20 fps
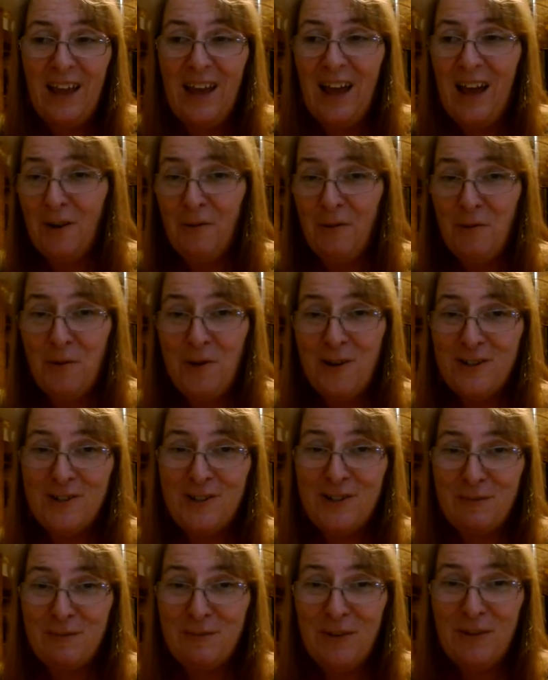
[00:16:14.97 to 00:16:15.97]
I washed
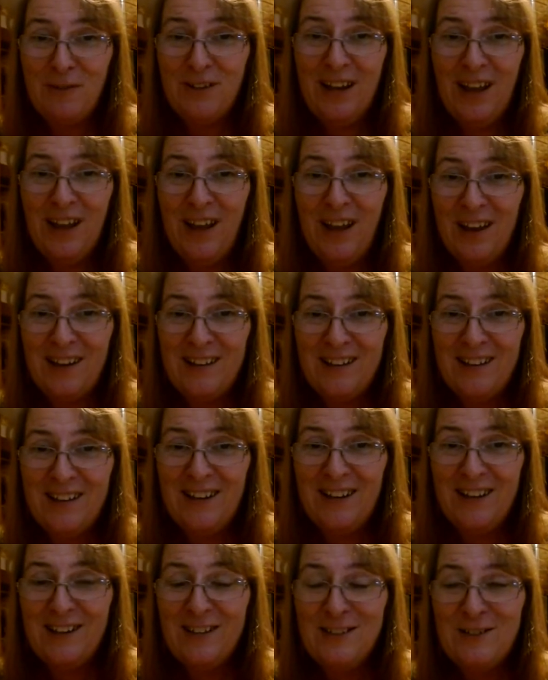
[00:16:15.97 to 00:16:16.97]
them every day.
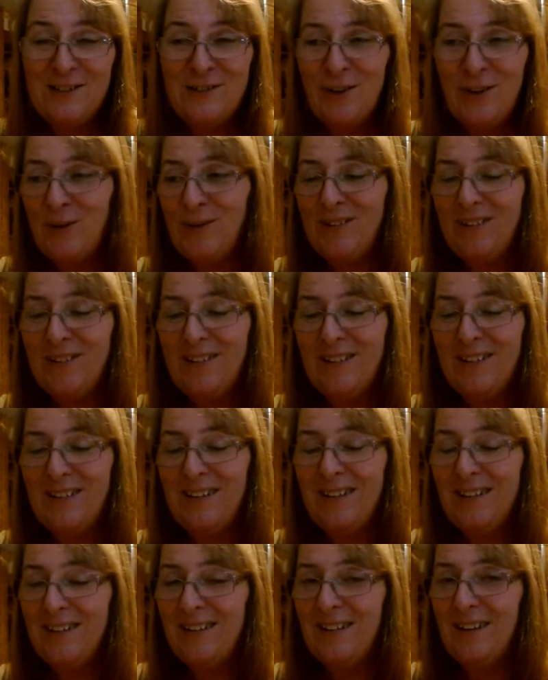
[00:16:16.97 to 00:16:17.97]
So
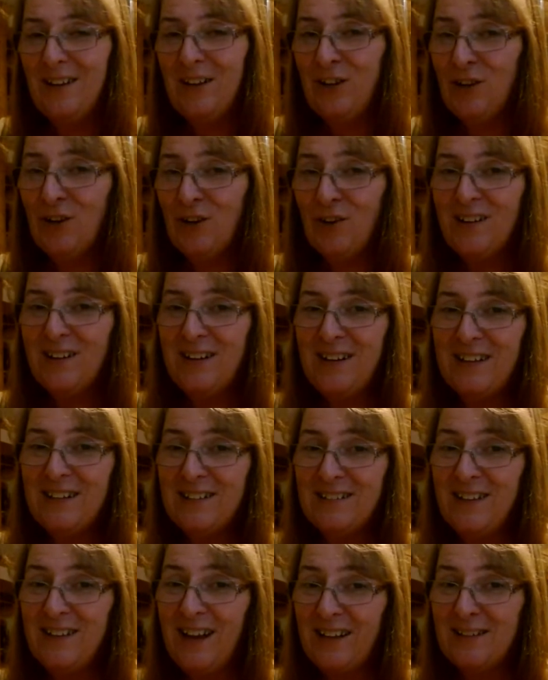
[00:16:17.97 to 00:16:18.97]
urine
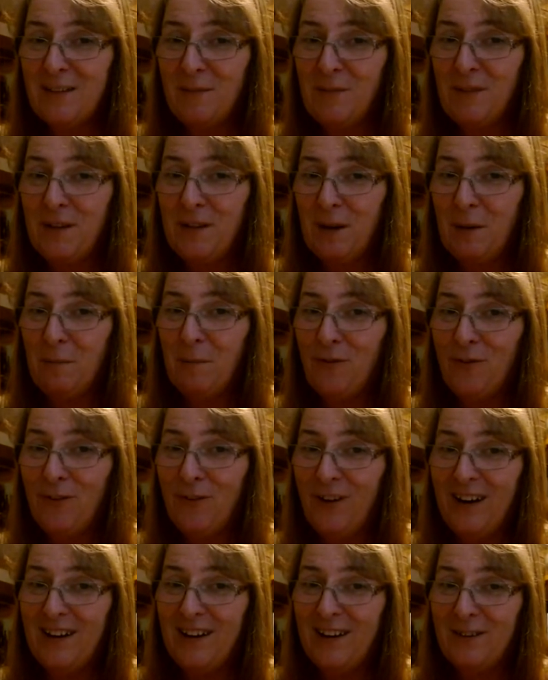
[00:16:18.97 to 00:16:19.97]
is not something I'm
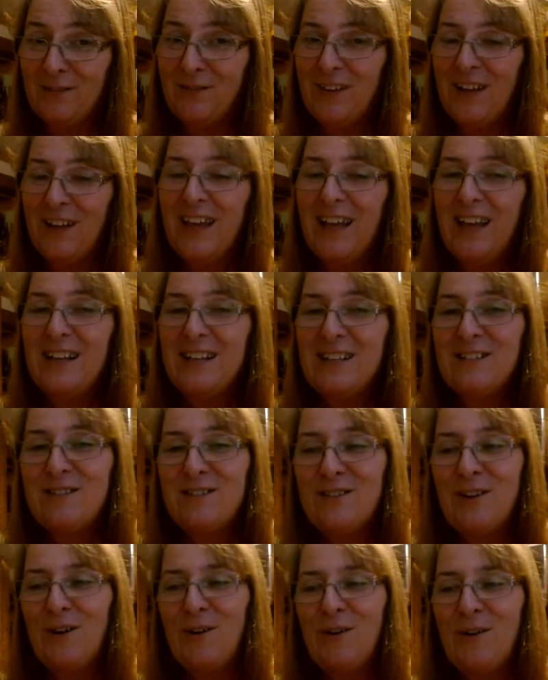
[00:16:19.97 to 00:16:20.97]
afraid of.
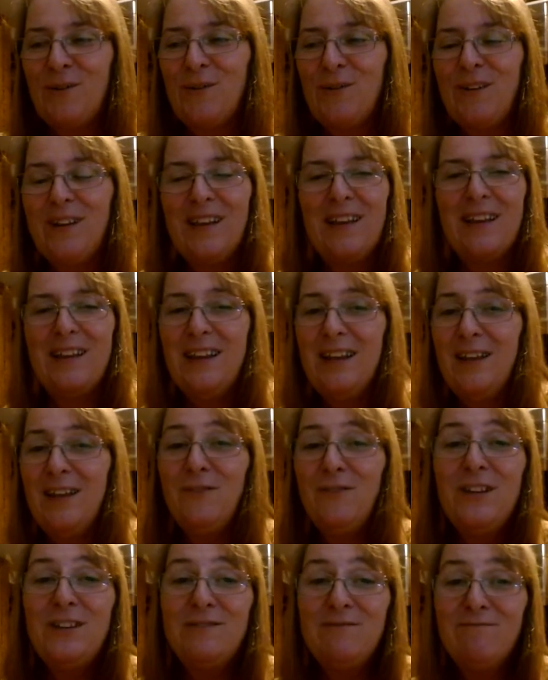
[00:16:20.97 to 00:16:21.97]
So, and
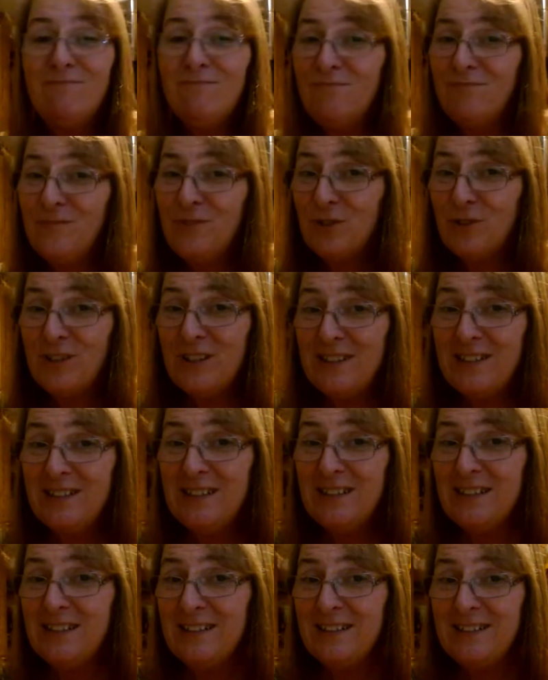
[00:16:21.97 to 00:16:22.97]
even dirty
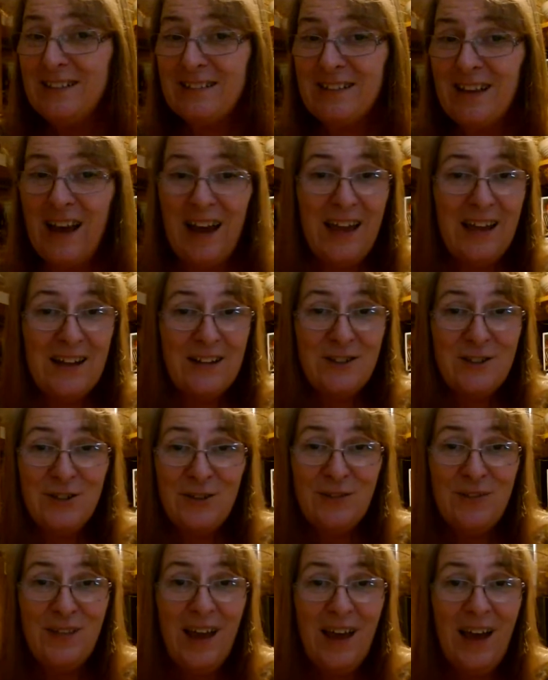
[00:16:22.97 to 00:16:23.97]
deeds, I had to
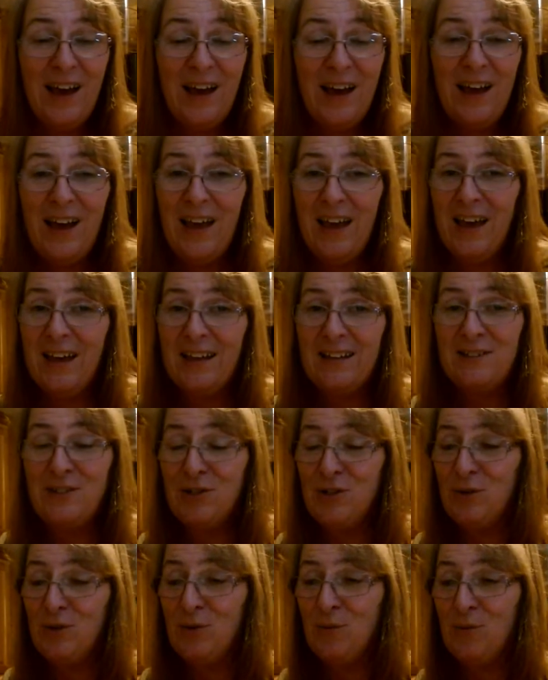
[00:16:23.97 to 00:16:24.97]
do that. I had
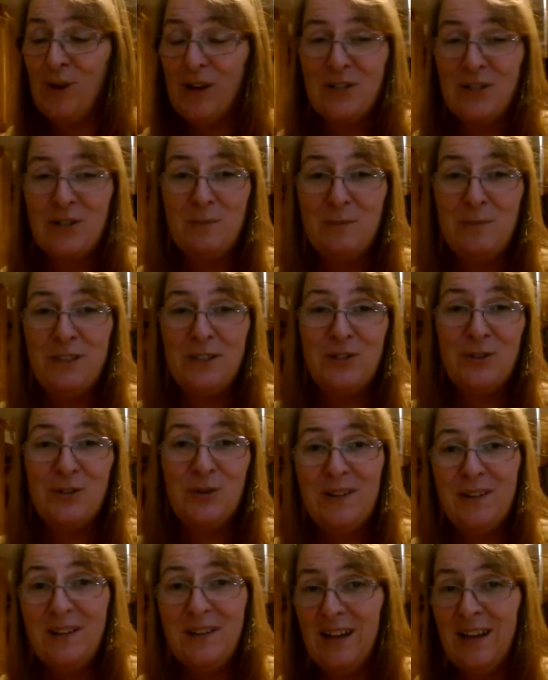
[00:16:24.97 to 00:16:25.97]
to wash them in the
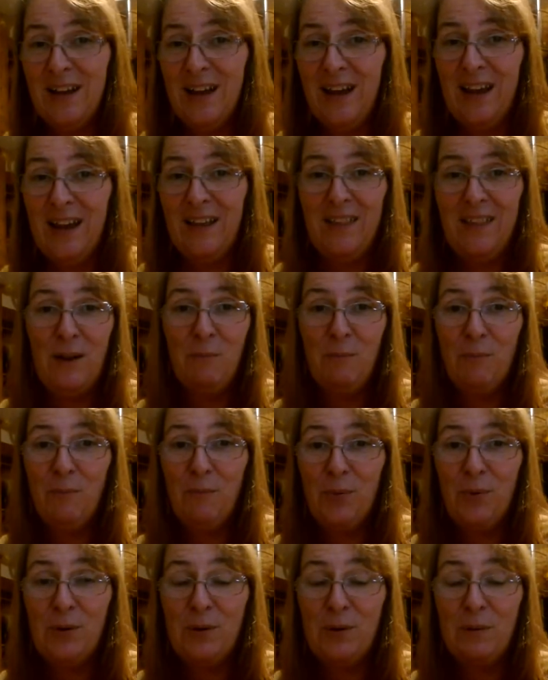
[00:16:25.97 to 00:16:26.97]
toilet and then
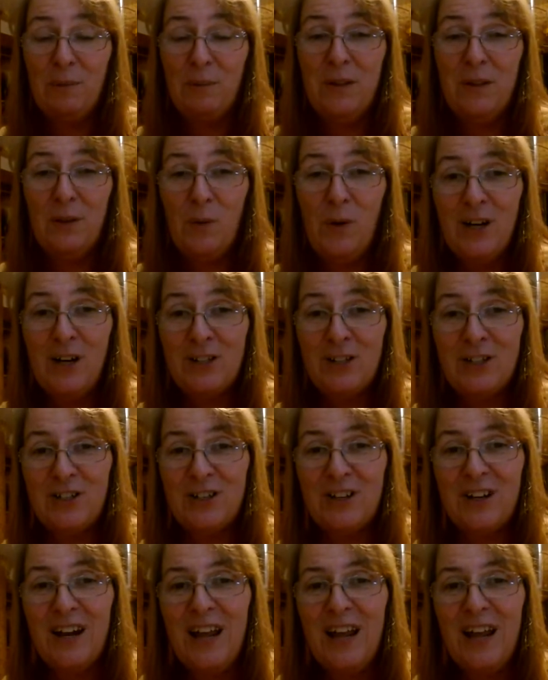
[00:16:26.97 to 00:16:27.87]
put them in the washer